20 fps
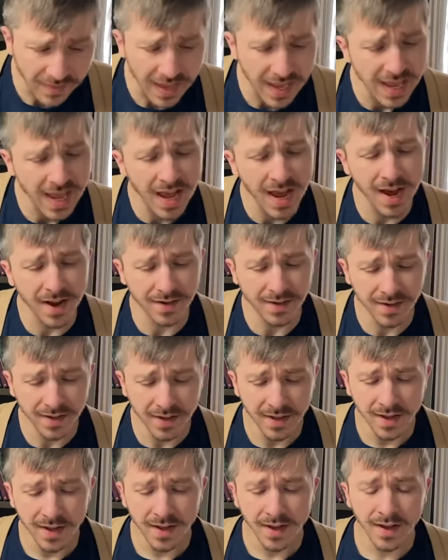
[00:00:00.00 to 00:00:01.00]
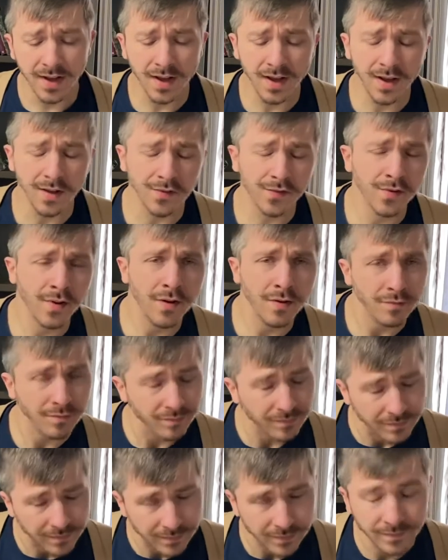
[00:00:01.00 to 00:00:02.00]
And so
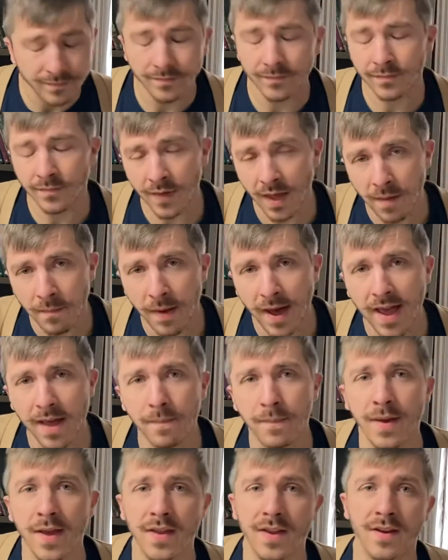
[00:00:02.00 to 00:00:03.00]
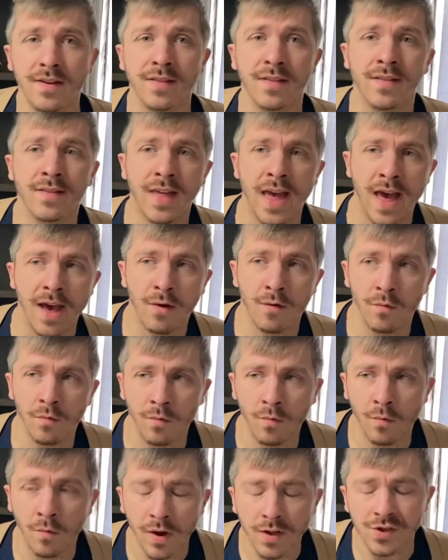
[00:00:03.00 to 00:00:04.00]
in my opinion, that
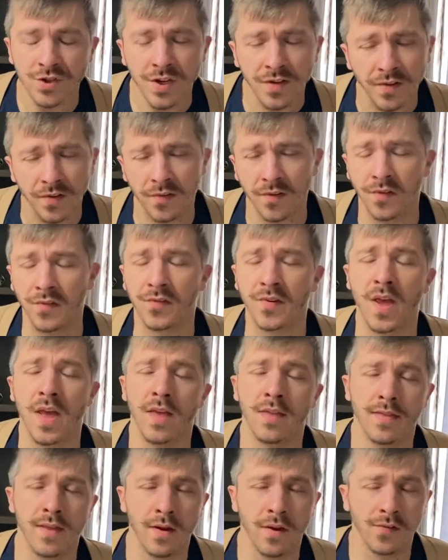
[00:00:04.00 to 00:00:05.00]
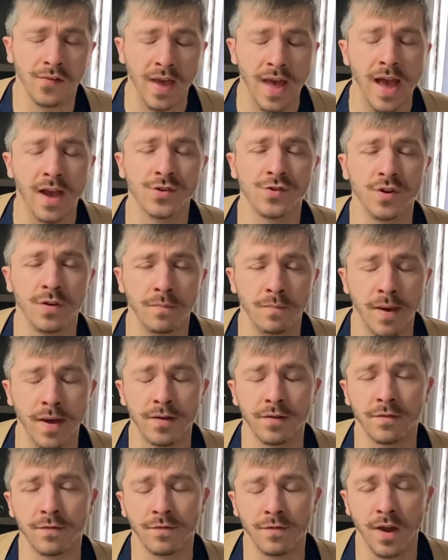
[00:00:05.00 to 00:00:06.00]
what Jesus is saying there is actually
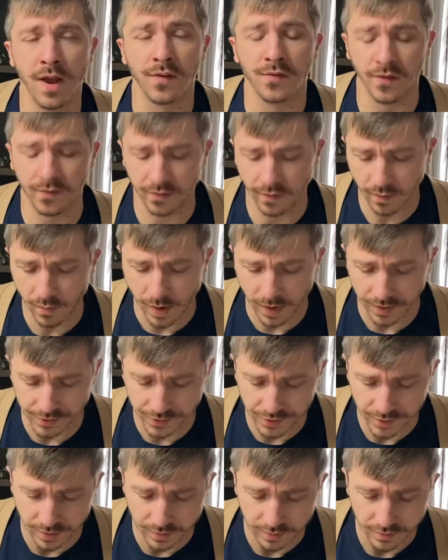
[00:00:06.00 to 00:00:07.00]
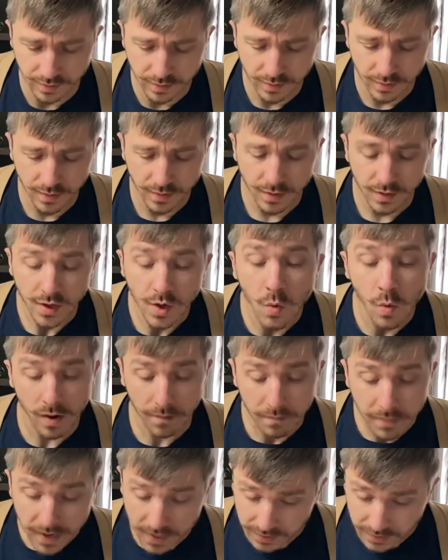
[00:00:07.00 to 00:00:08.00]
better phrased as a question. You want
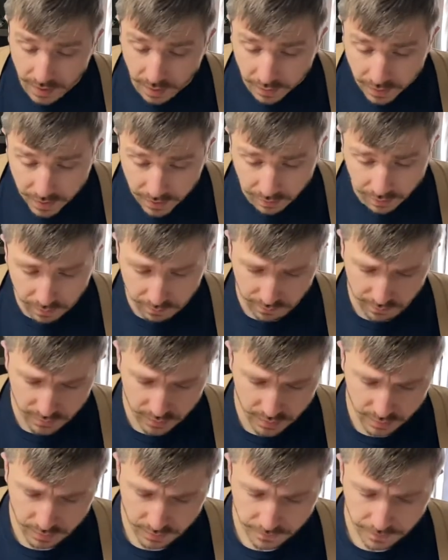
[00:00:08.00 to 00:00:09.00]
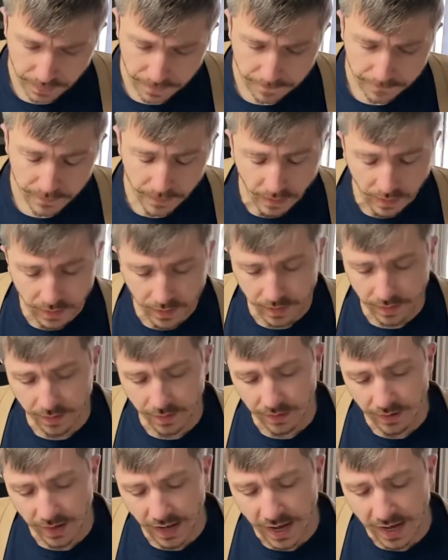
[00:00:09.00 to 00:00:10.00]
me to go heal him?
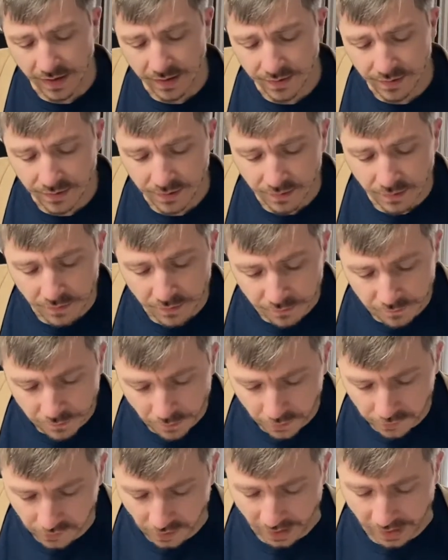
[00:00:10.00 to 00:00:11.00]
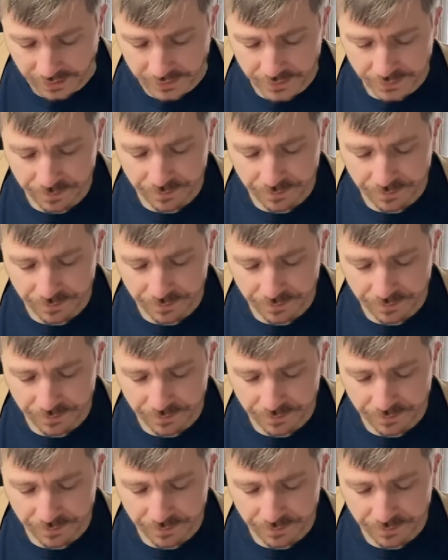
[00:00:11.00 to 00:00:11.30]
And verse 8,